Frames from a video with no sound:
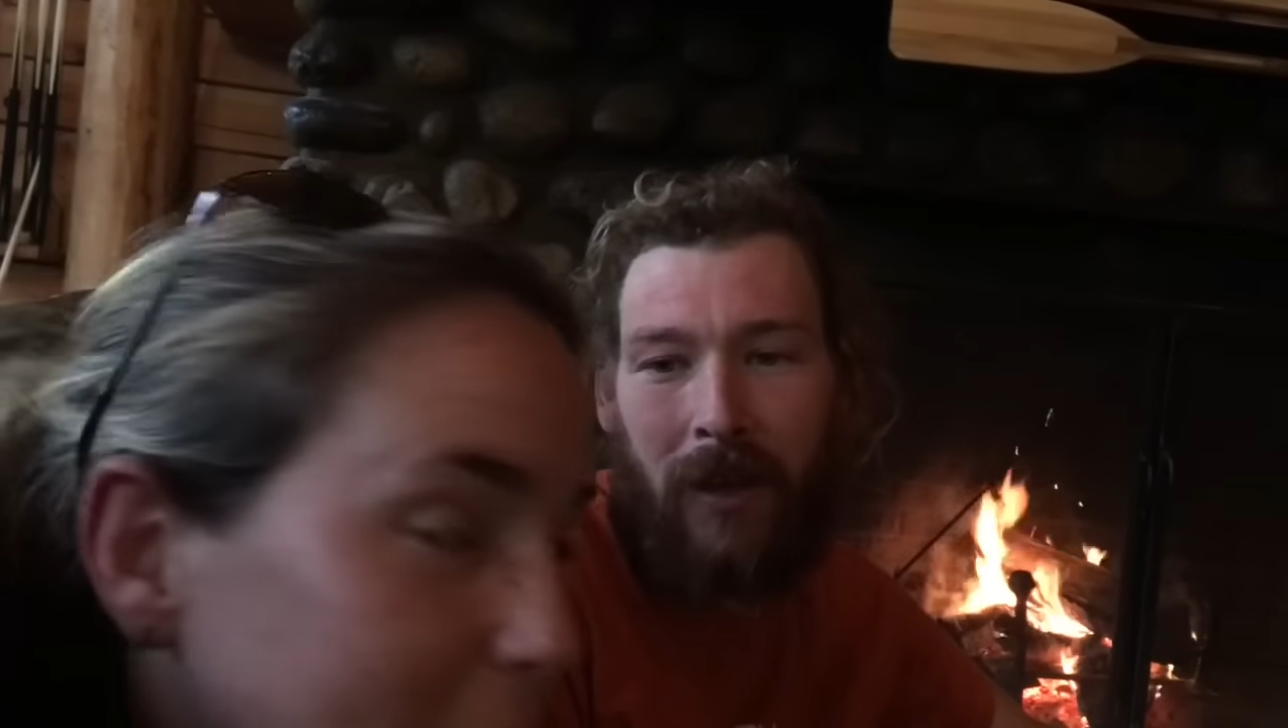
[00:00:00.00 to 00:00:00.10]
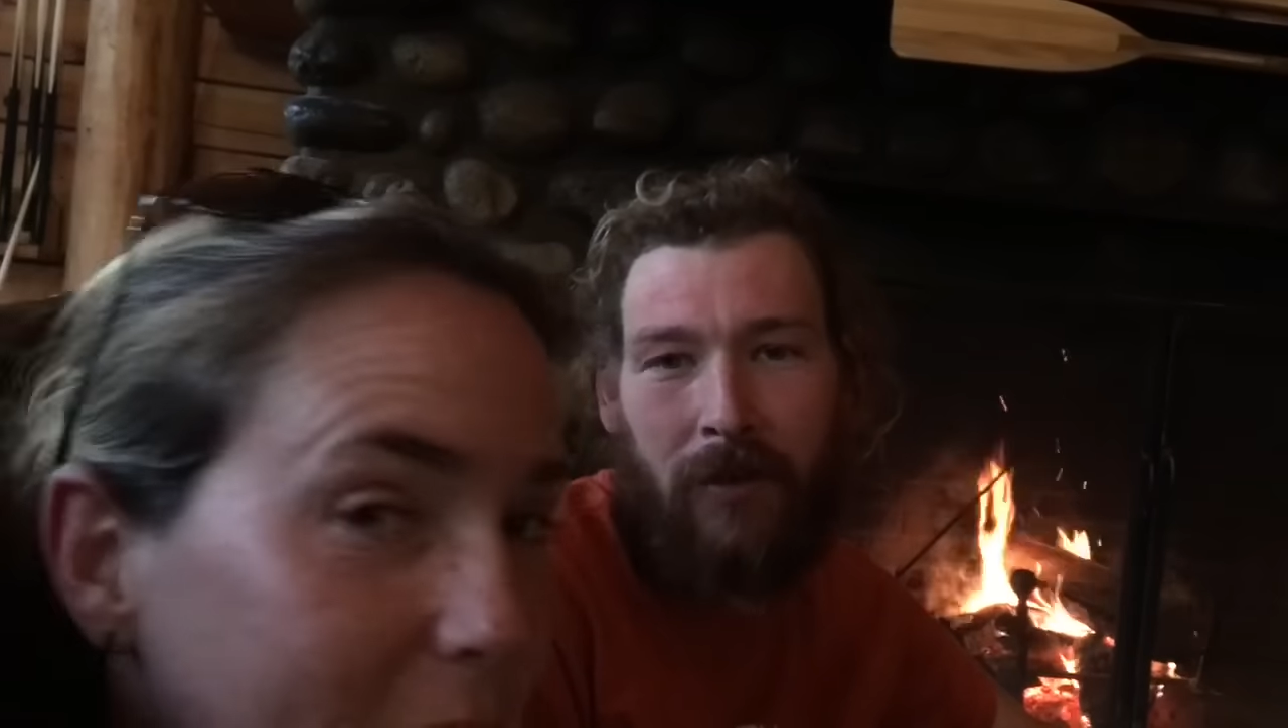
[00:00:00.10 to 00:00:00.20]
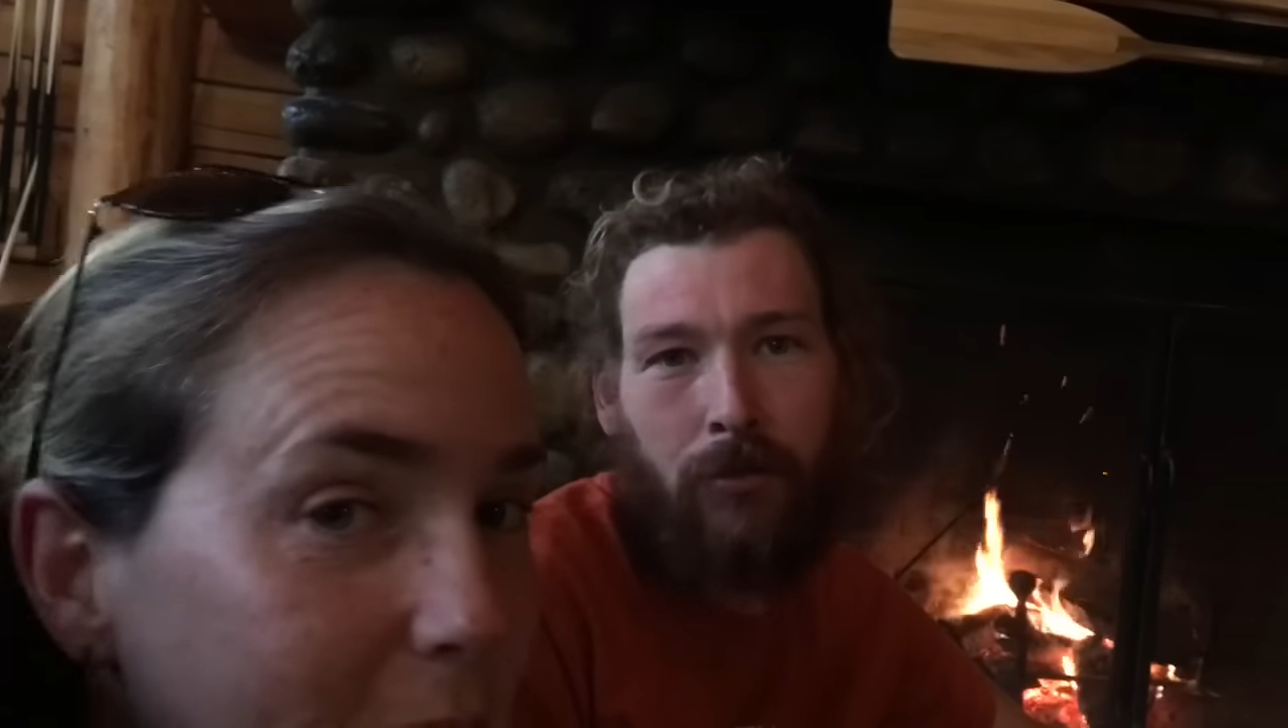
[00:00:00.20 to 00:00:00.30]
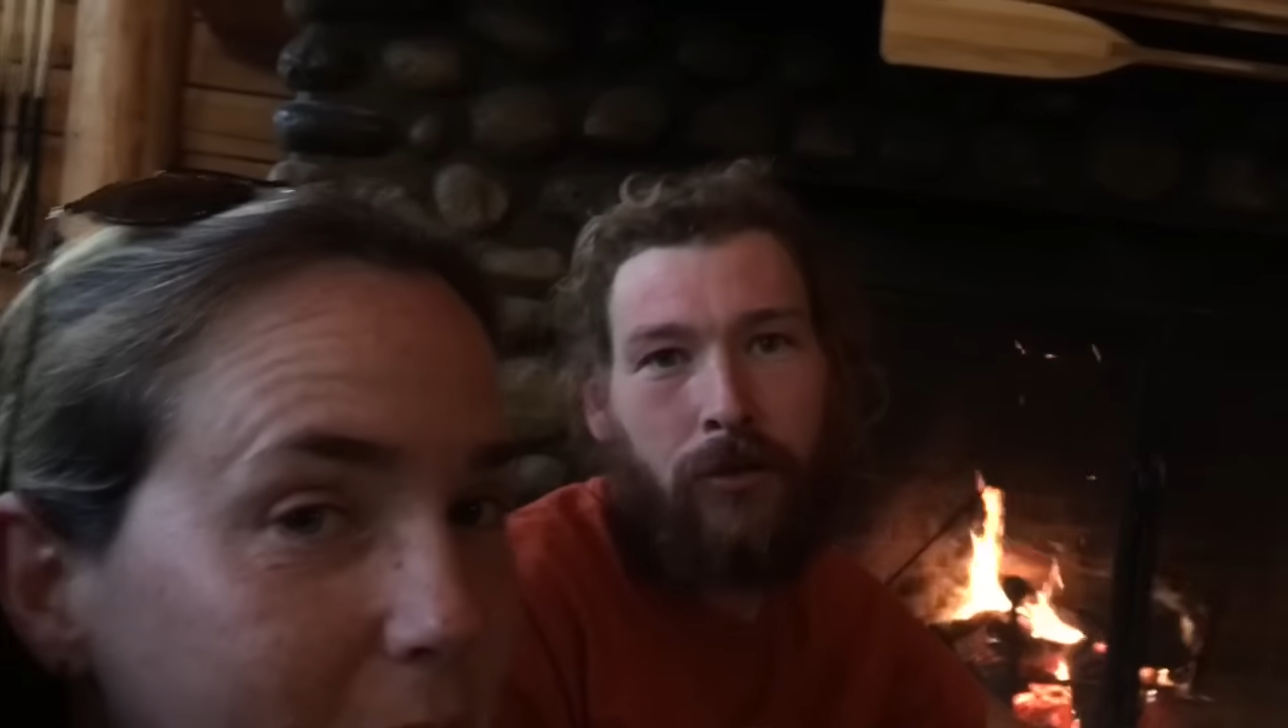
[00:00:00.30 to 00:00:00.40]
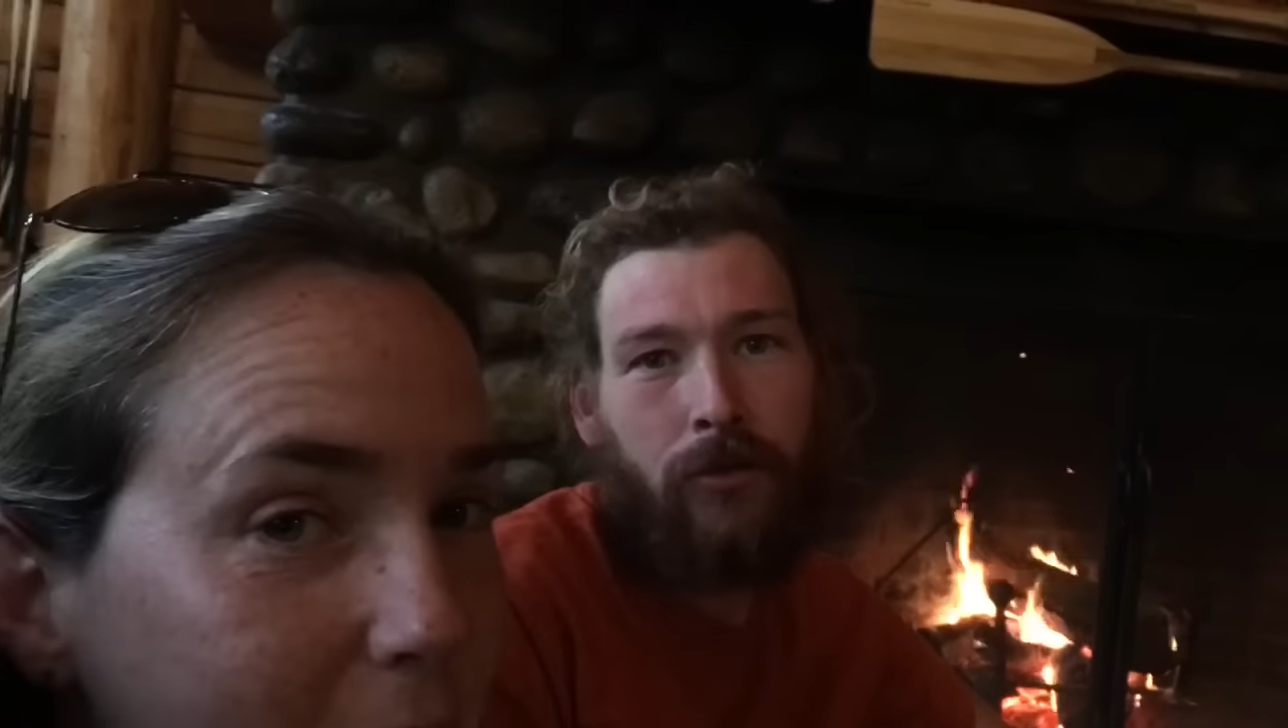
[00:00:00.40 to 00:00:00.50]

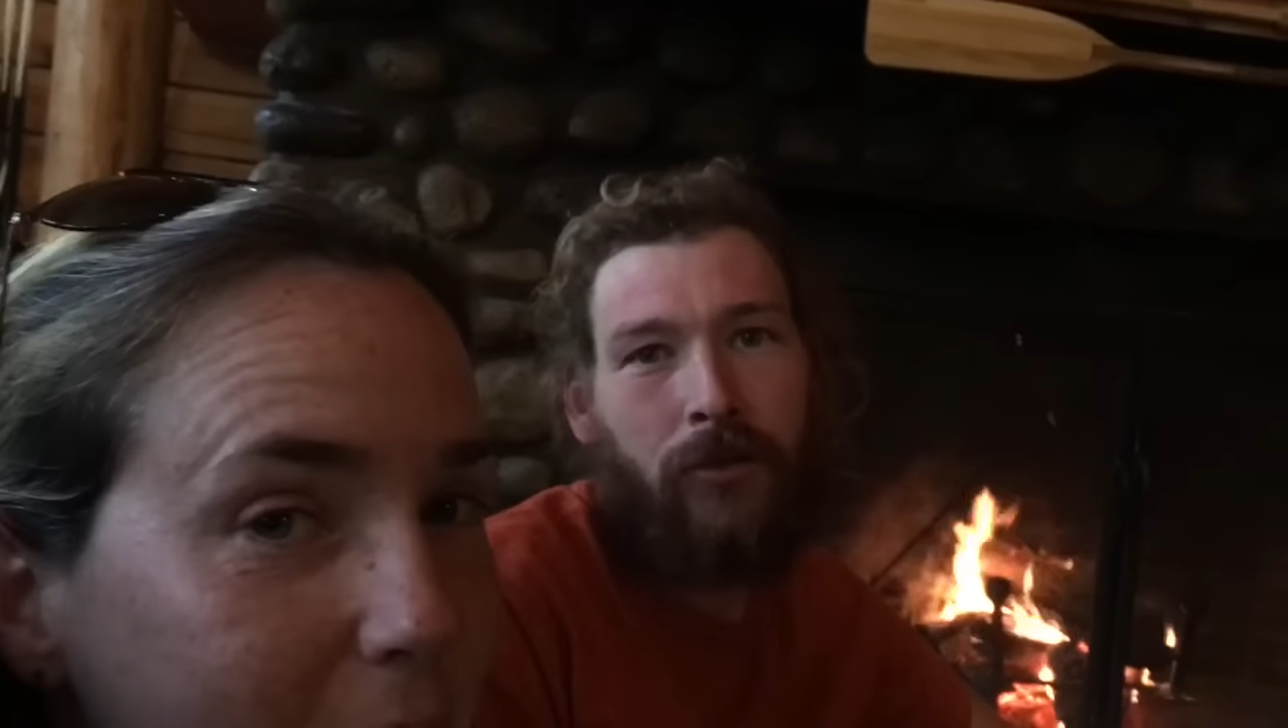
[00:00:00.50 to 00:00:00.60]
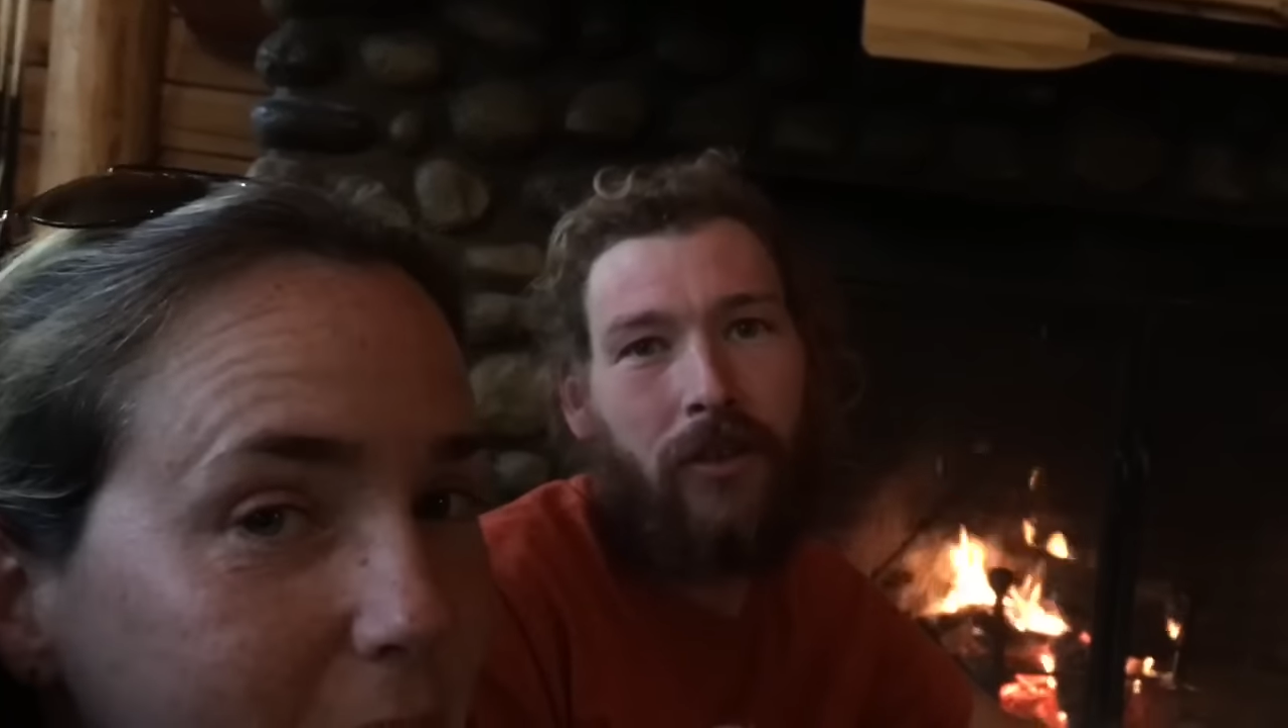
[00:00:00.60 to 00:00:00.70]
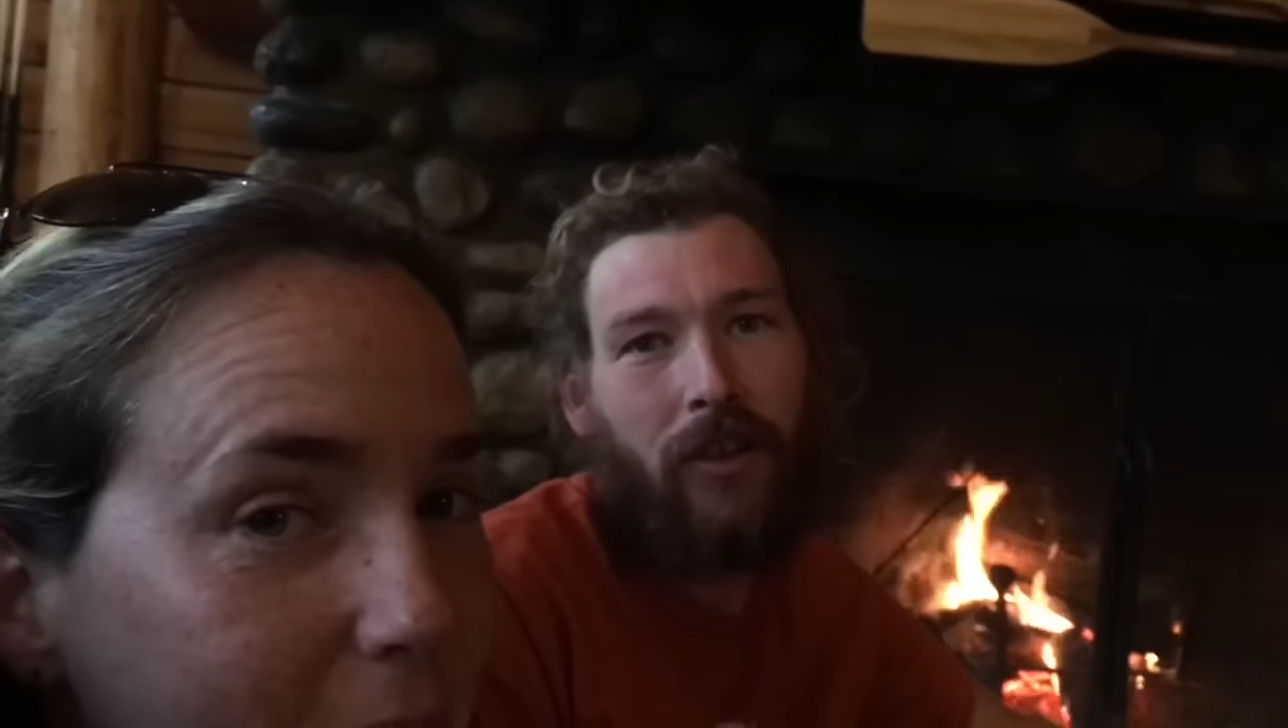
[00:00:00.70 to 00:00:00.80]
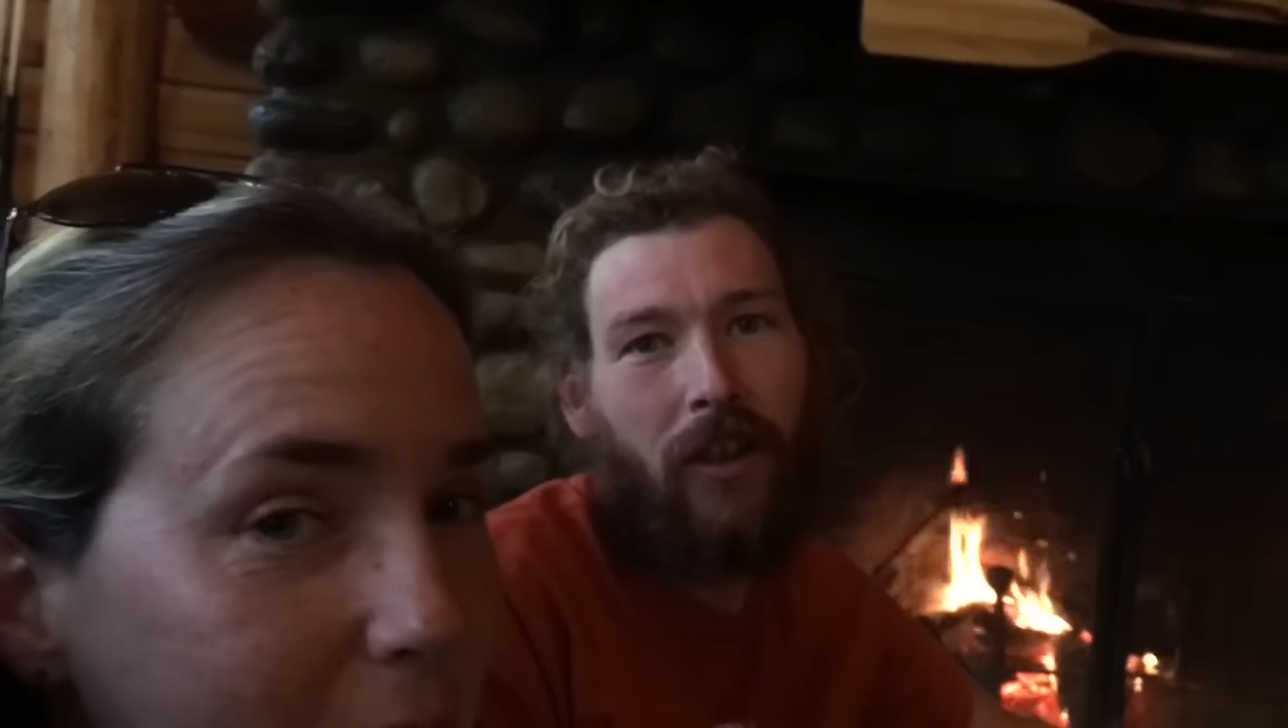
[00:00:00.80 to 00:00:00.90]
people